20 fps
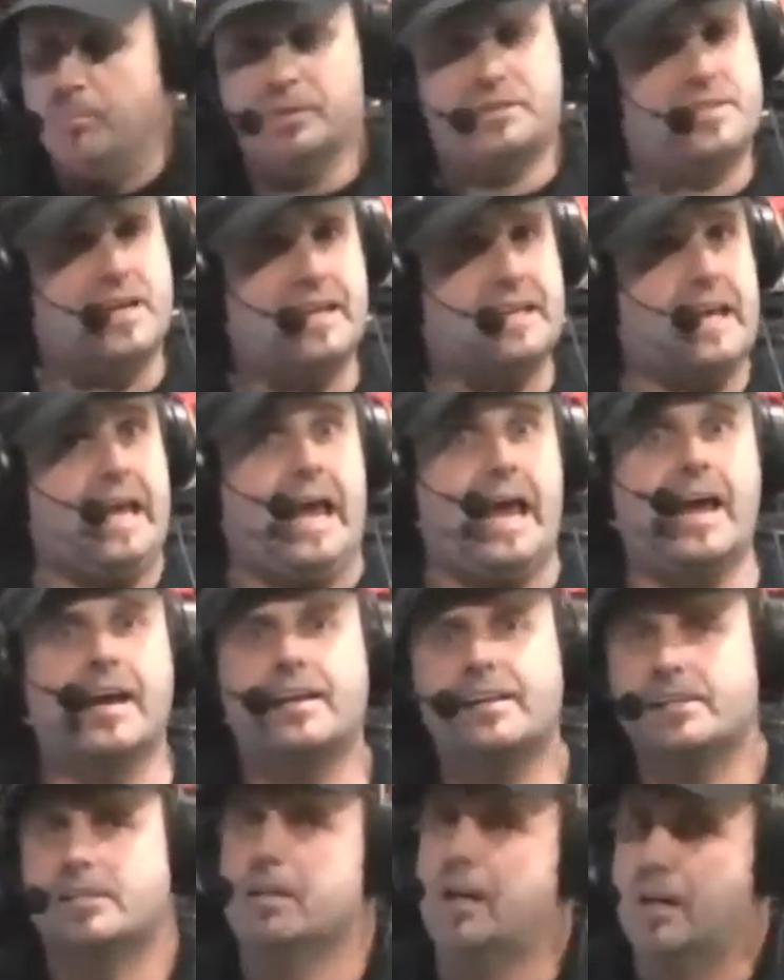But take
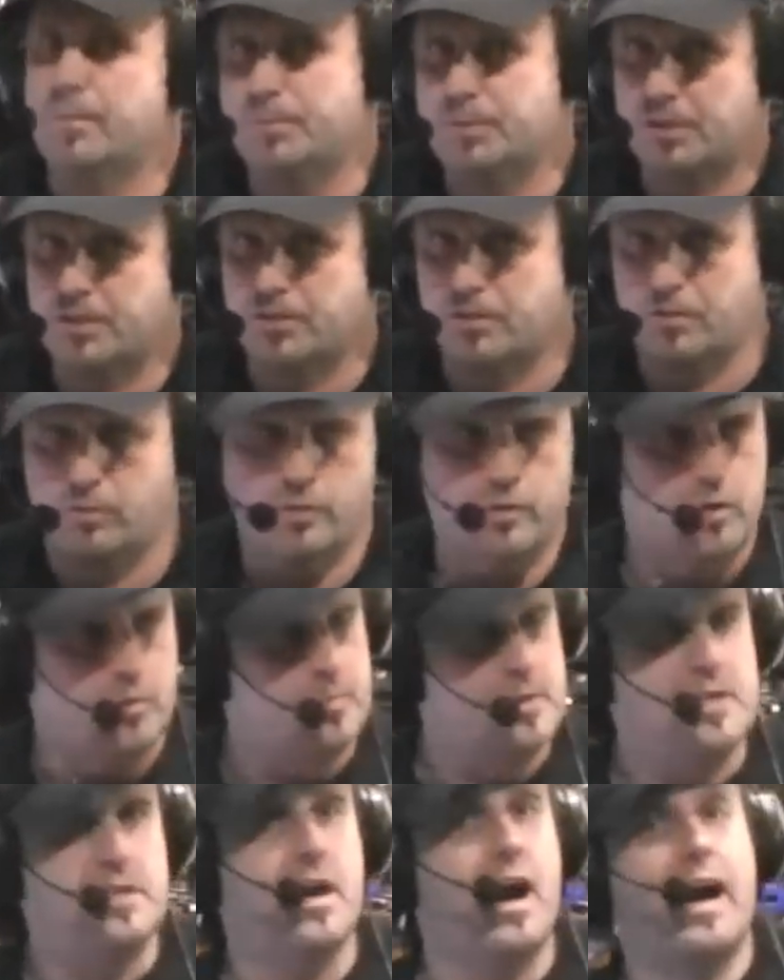any time signature, whether
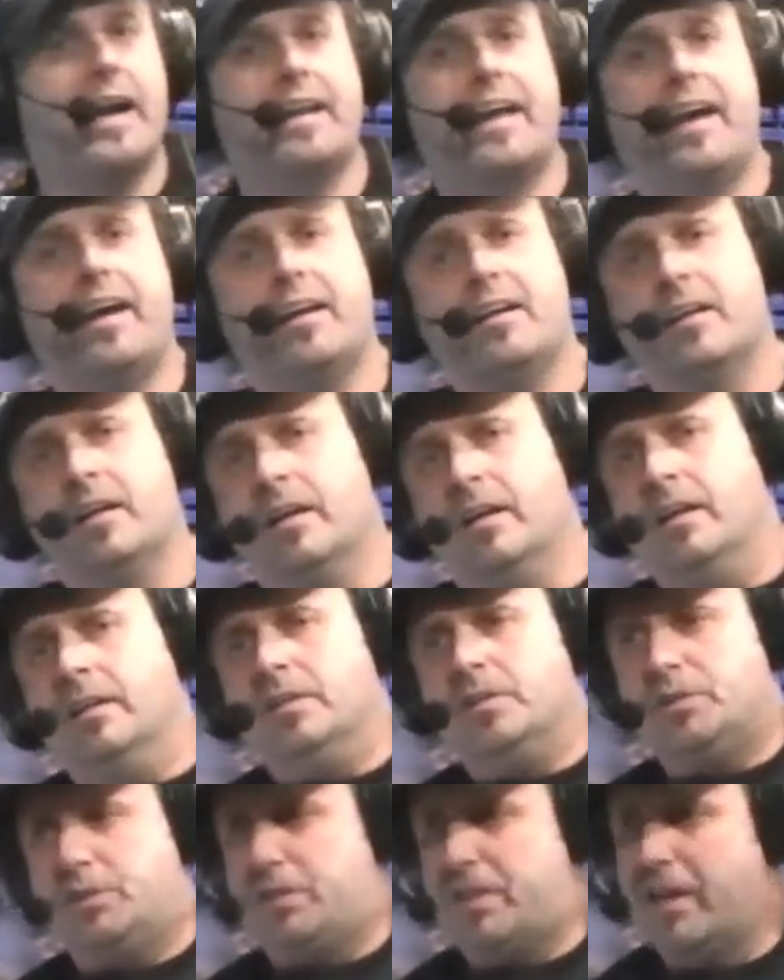it be 9/8,
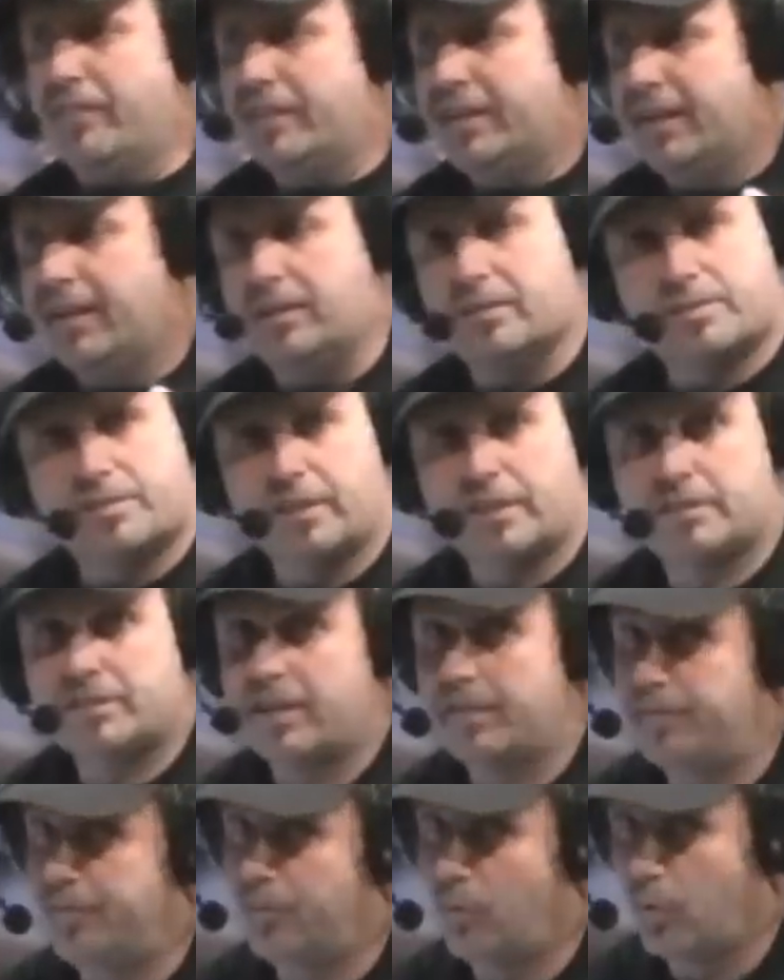7/8,
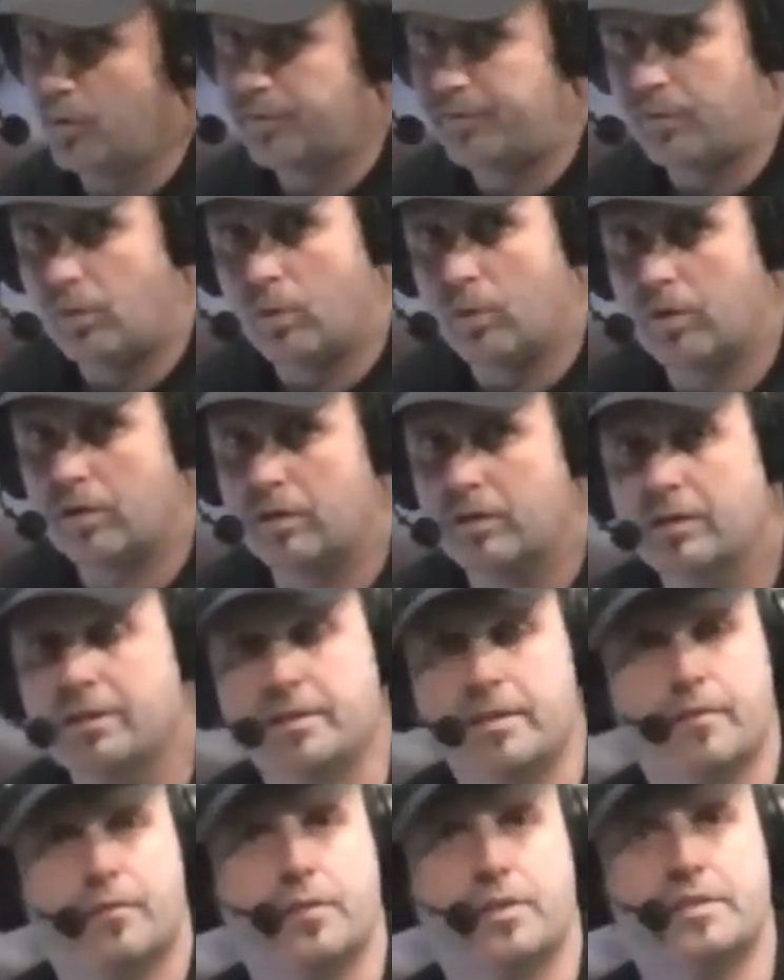6/8,
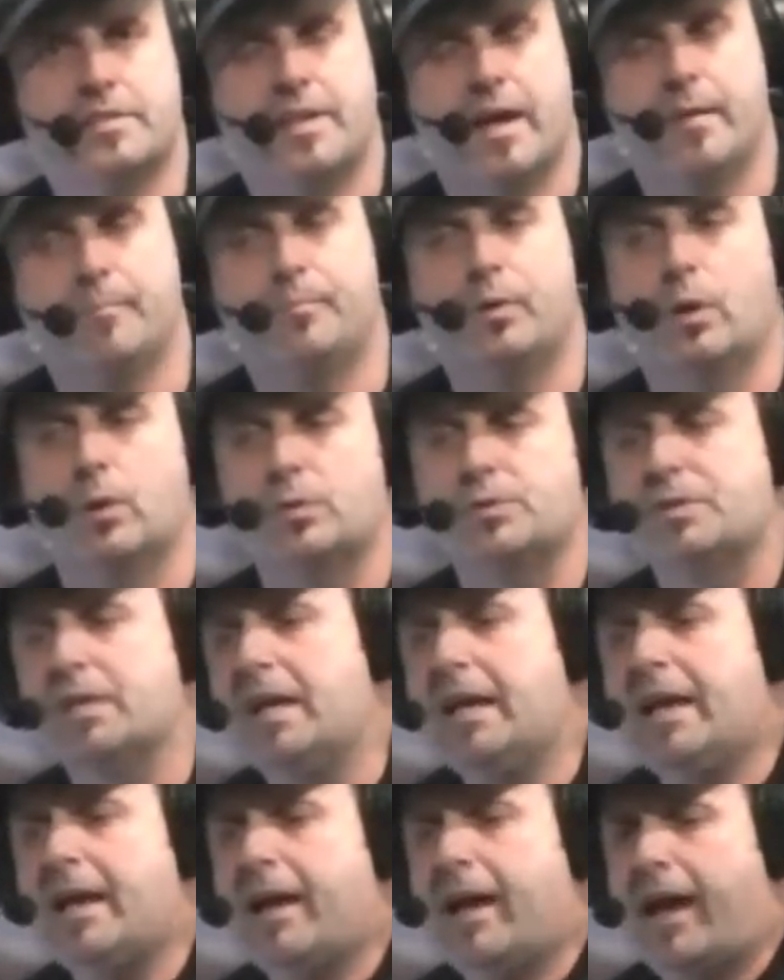4/4, different
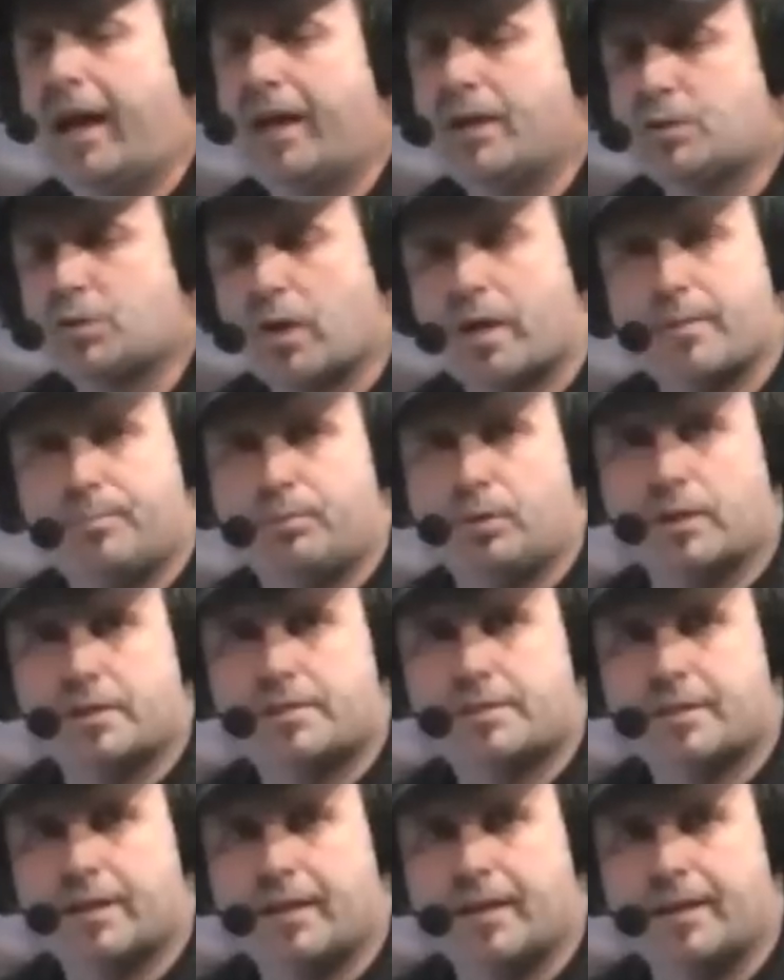tempos, and try to
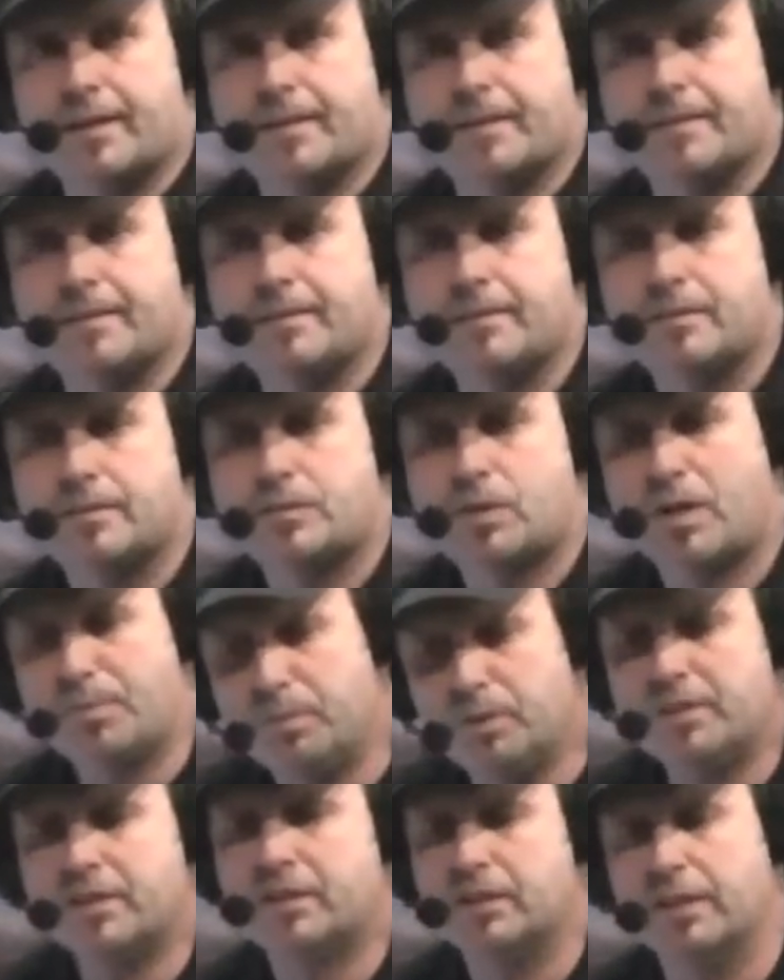put
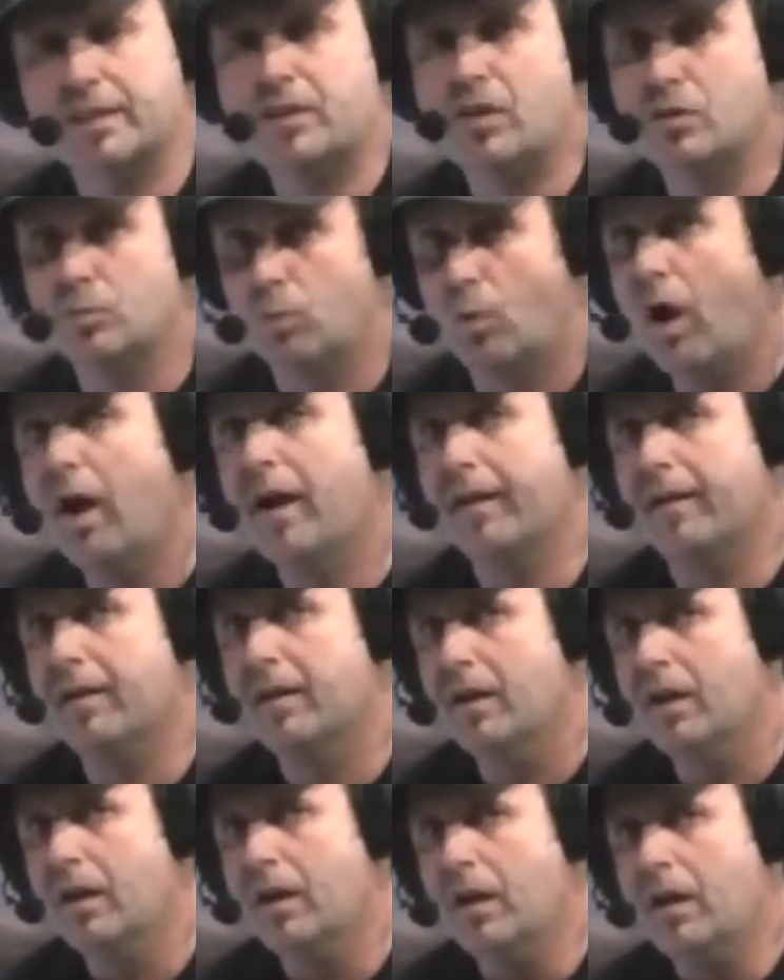the click on 1,